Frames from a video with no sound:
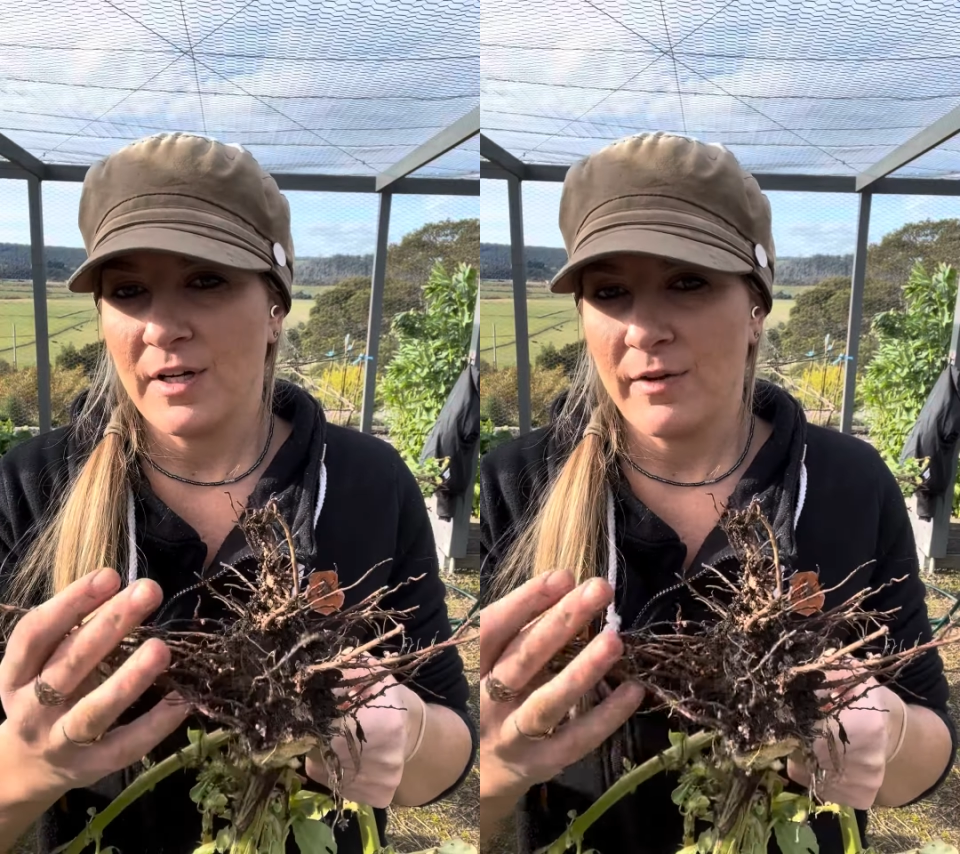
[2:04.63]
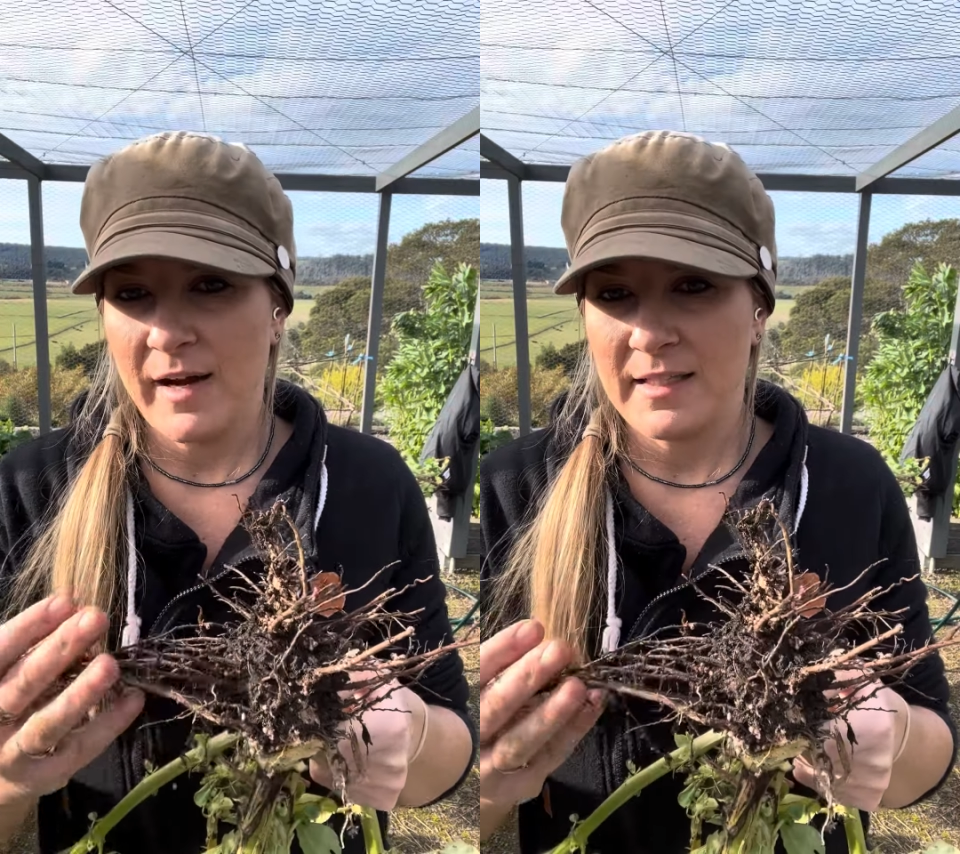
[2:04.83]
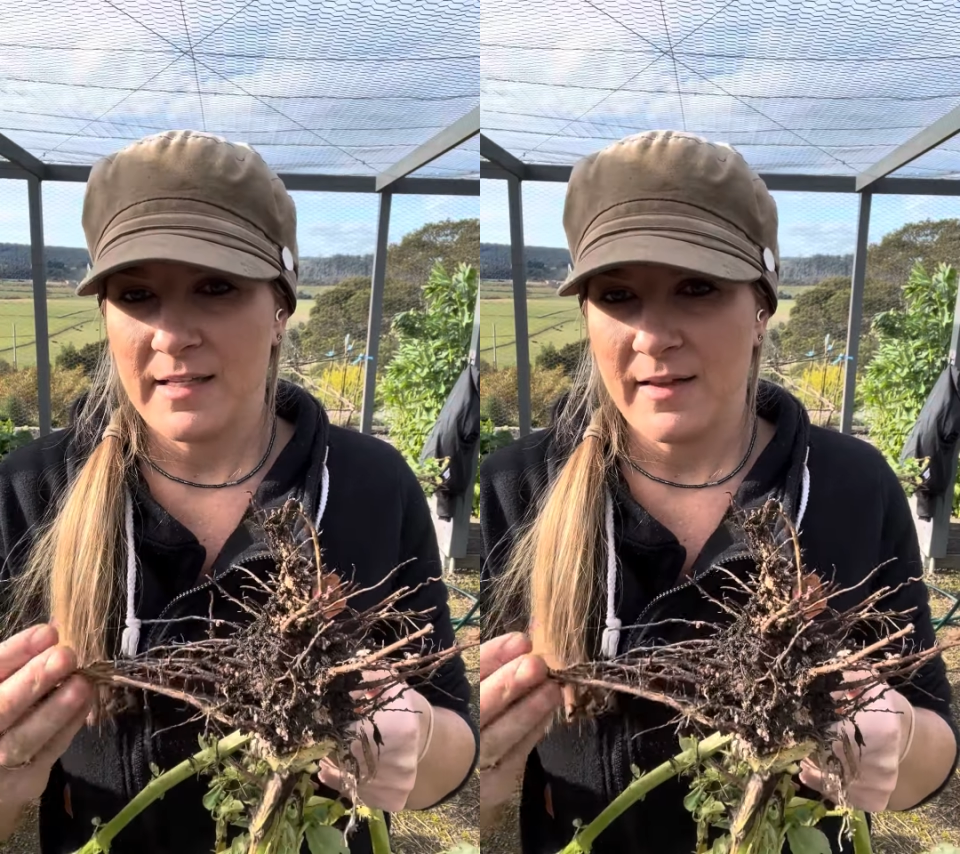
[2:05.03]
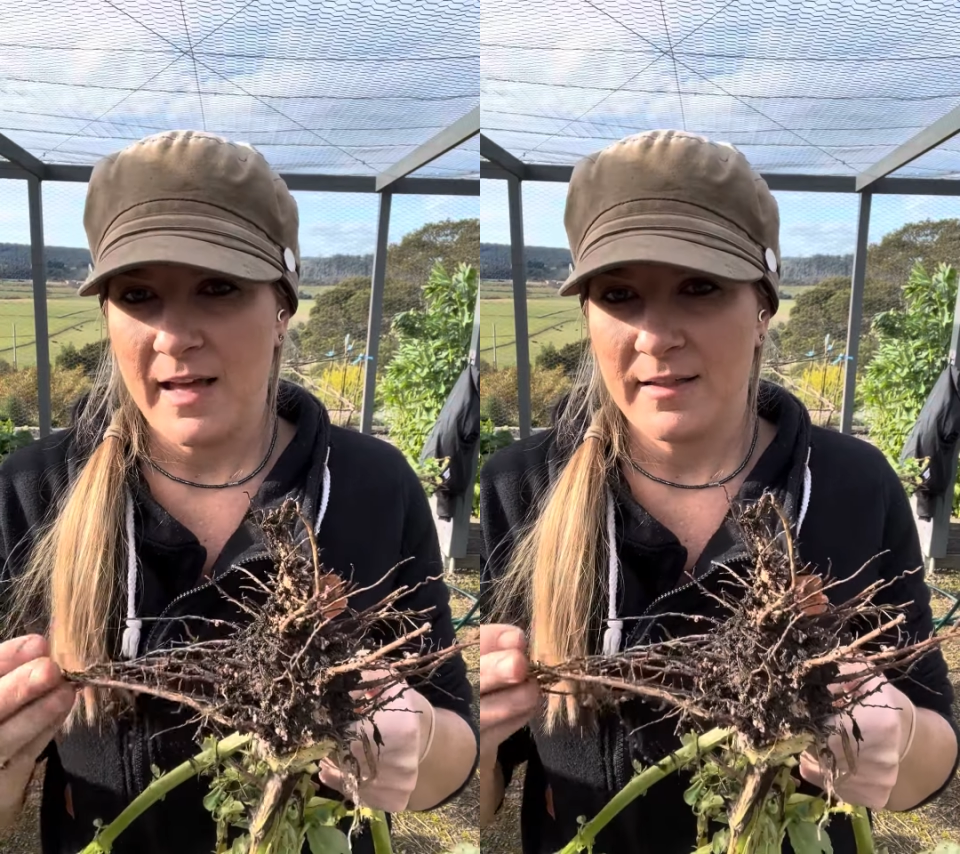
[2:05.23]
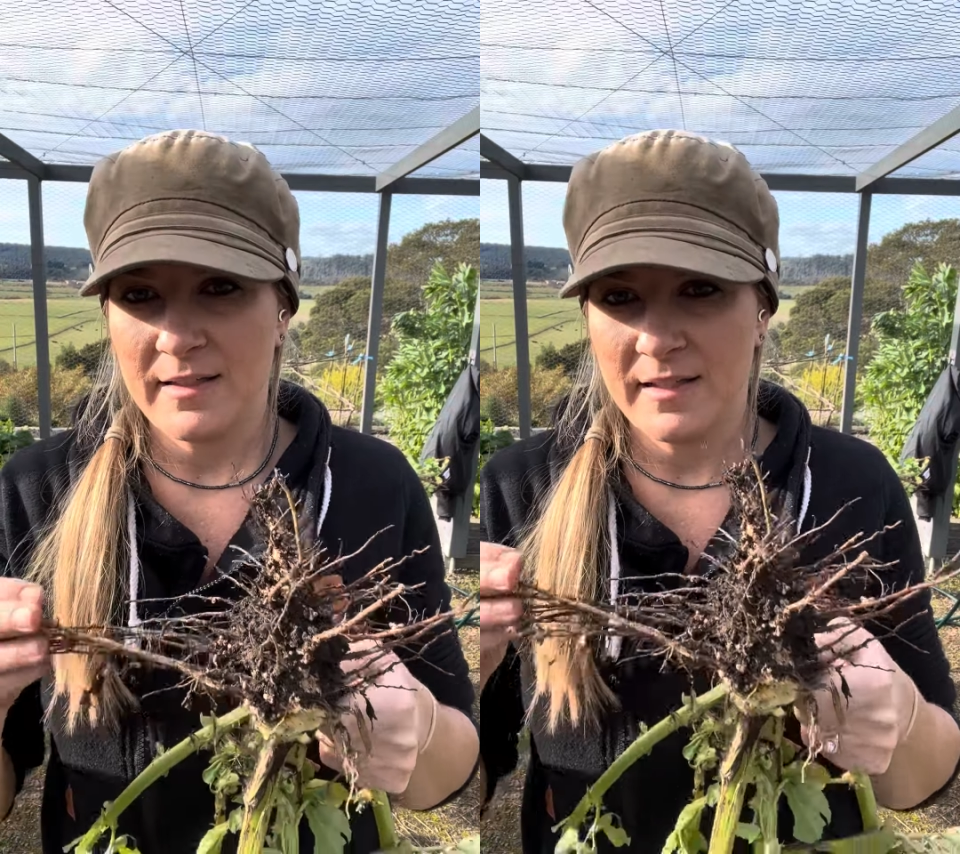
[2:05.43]
correcting
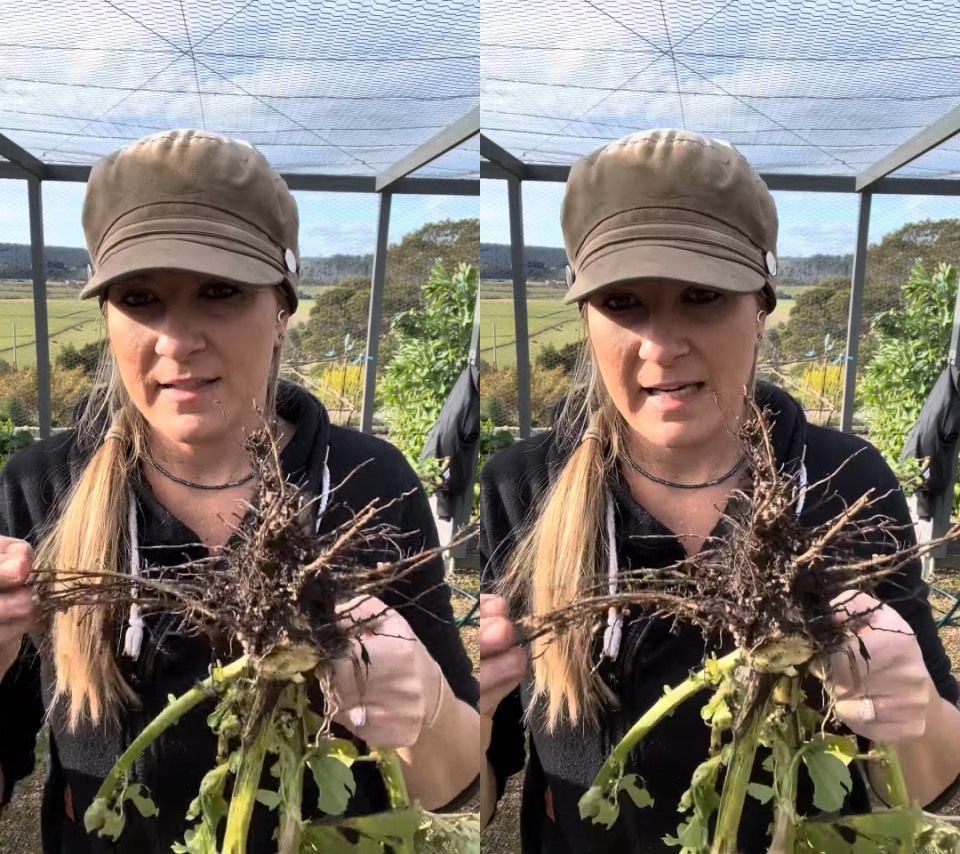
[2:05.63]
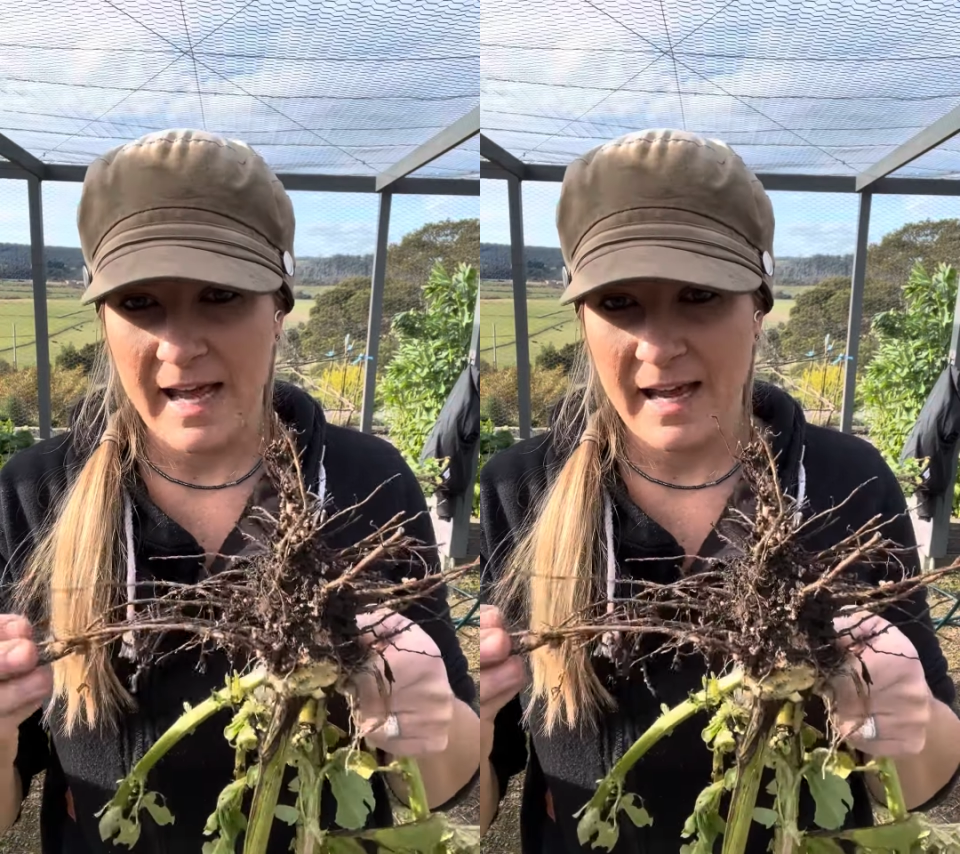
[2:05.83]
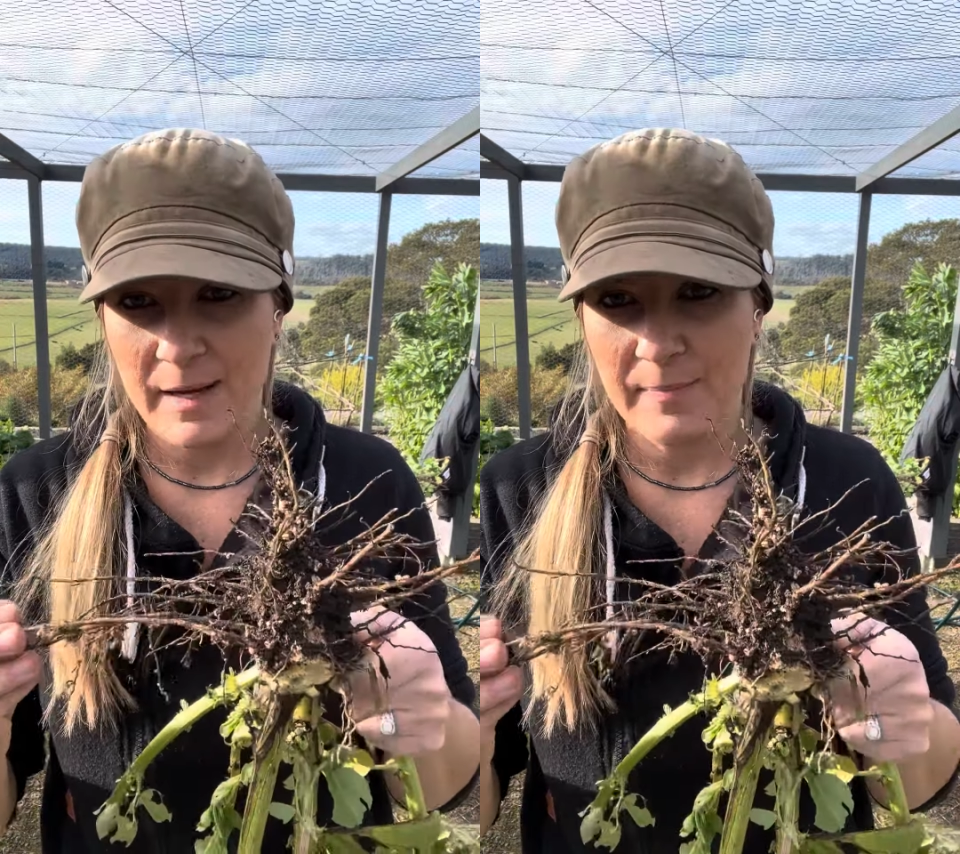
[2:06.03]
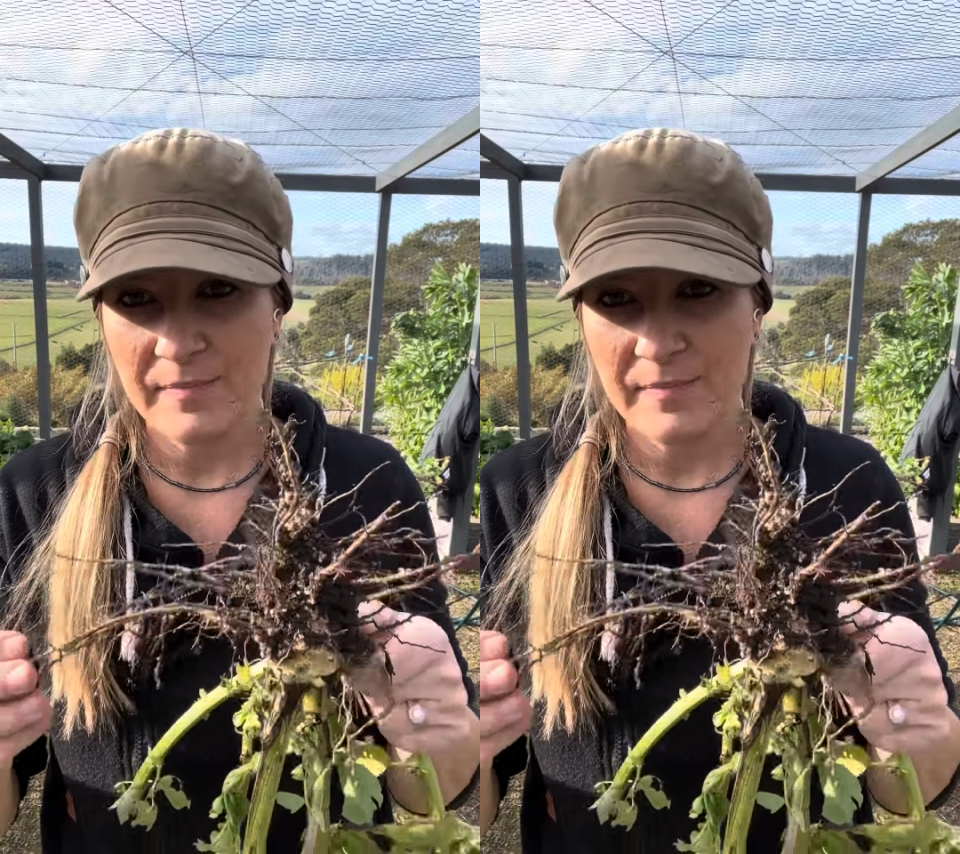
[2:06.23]
that today.